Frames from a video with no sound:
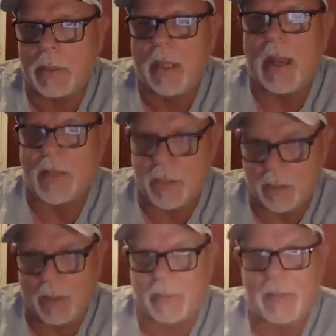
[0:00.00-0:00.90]
I
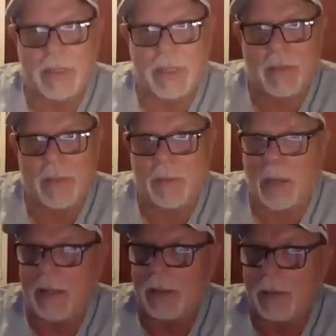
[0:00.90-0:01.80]
turn off the TV.
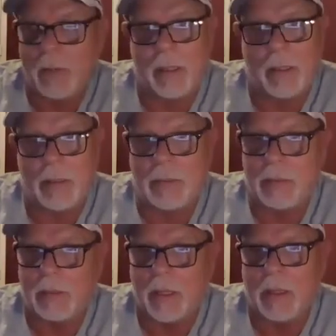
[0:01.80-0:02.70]
Great, Leonard.
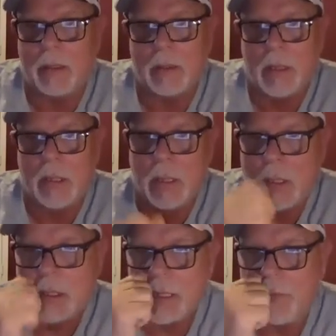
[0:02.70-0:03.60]
Great.
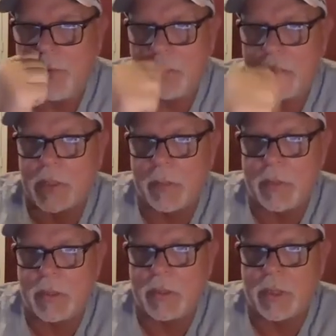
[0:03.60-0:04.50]
Stay focused.
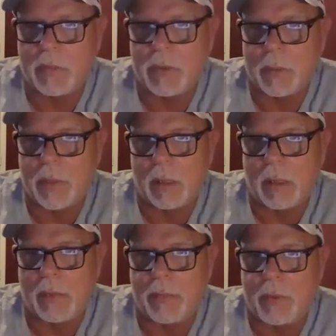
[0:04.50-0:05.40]
Commit yourself to a better
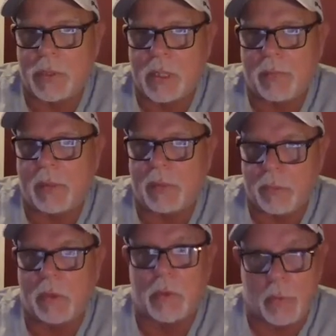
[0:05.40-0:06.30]
life. You deserve it.
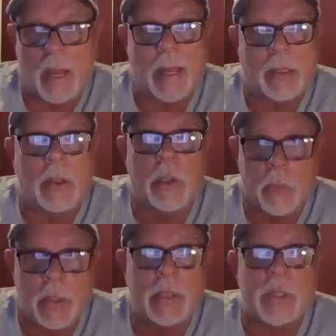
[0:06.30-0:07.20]
You're right.
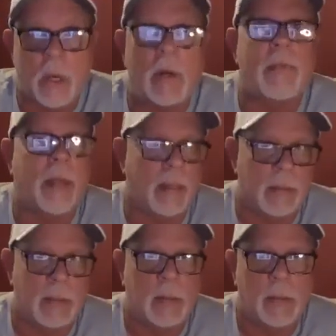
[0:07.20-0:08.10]
You deserve it.
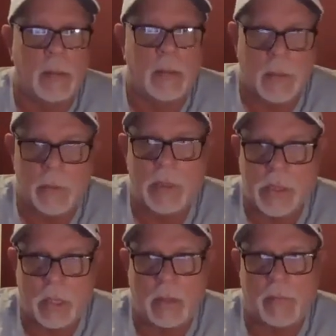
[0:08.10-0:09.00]
You
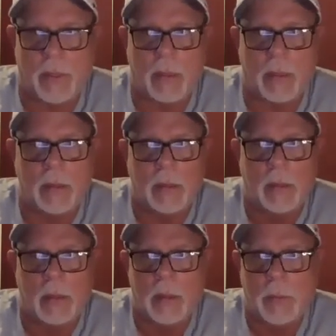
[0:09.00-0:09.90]
deserve
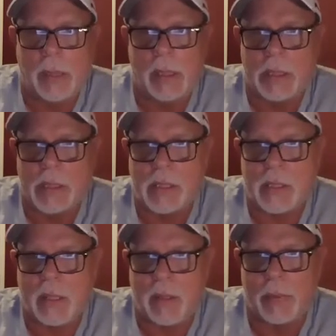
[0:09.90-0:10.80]
it. Be
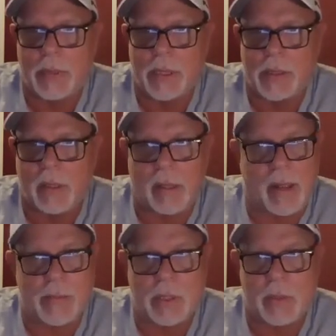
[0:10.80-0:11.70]
consistent and persistent.
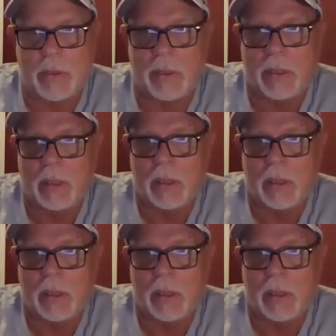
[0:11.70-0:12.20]
Absolutely.